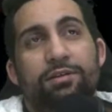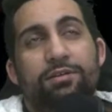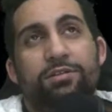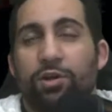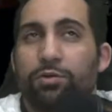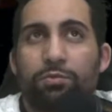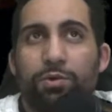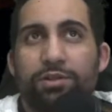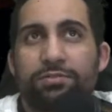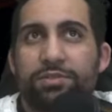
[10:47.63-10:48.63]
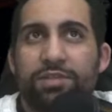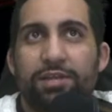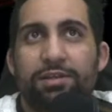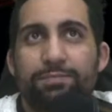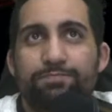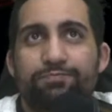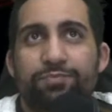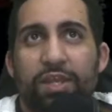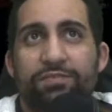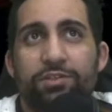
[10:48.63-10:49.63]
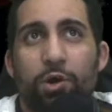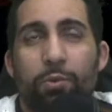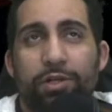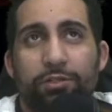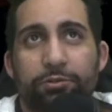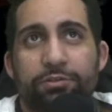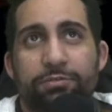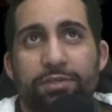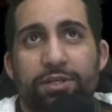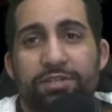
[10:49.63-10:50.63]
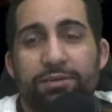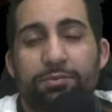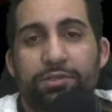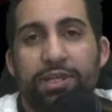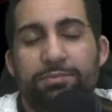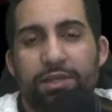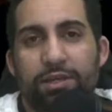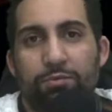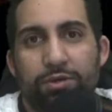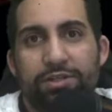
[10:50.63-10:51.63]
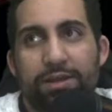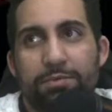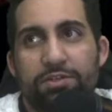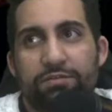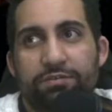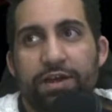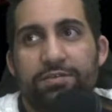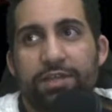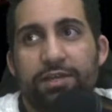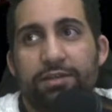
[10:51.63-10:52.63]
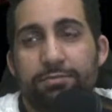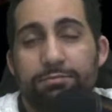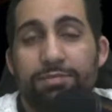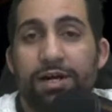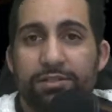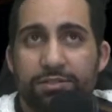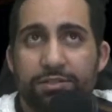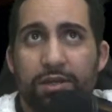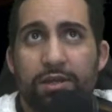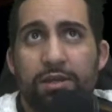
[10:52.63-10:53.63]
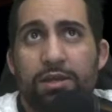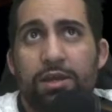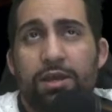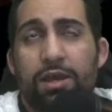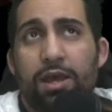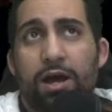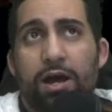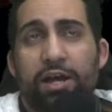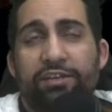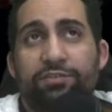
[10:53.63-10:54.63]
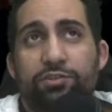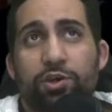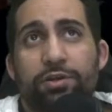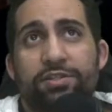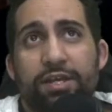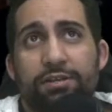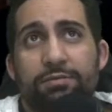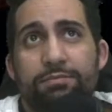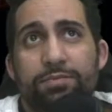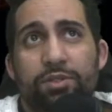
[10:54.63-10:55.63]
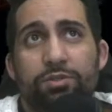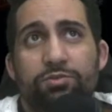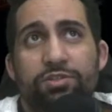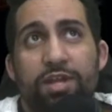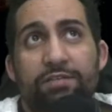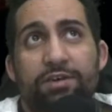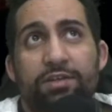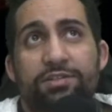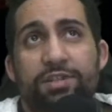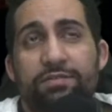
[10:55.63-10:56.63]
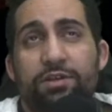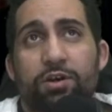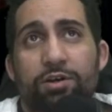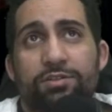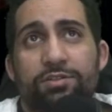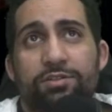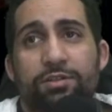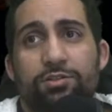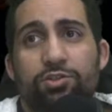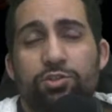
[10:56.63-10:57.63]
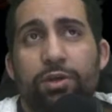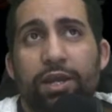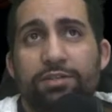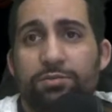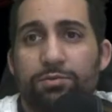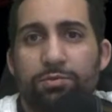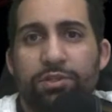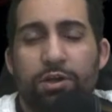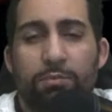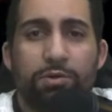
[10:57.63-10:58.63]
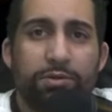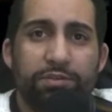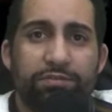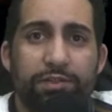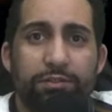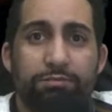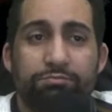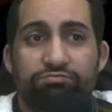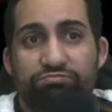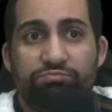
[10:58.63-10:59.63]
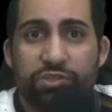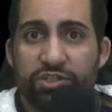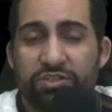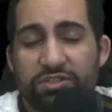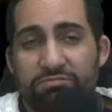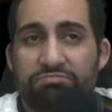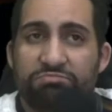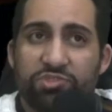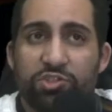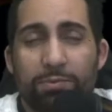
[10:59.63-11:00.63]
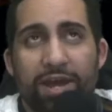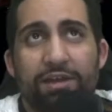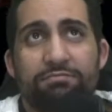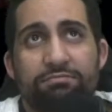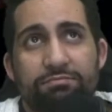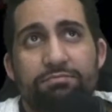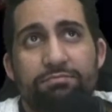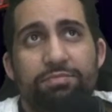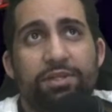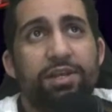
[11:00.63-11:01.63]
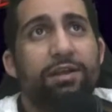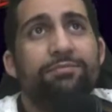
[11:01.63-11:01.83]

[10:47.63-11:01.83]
don't want to ascend him if you don't want to lose him, because he will keep taking 1 damage every 5 seconds. But if you don't ascend him, you just have a 7-cost 2/8 with combo on the field, which isn't so bad. But yeah.